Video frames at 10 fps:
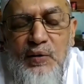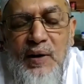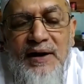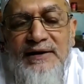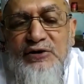or
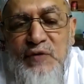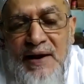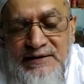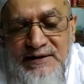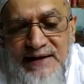
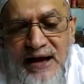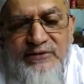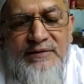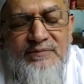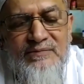
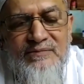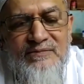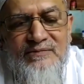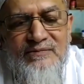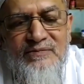120,000,
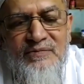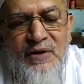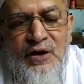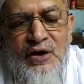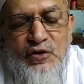
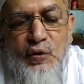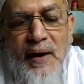so